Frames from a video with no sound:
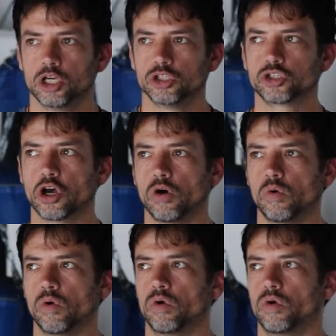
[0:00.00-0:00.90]

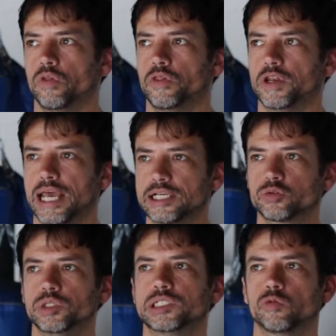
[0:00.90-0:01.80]
So the next
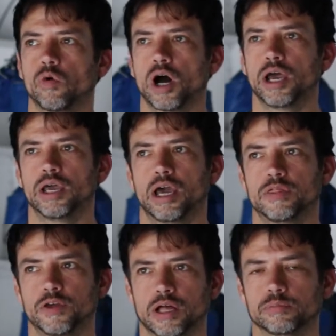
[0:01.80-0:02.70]
reason why I
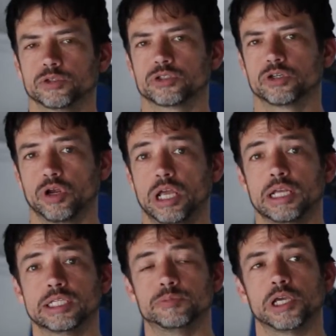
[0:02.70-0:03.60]
think elbows are great
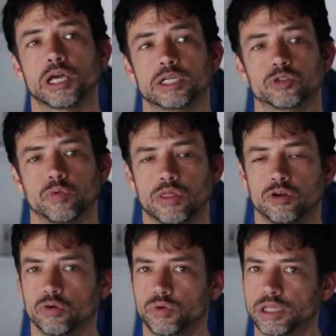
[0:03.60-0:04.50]
is because whether
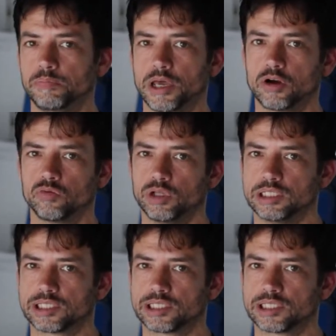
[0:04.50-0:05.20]
you're really big or really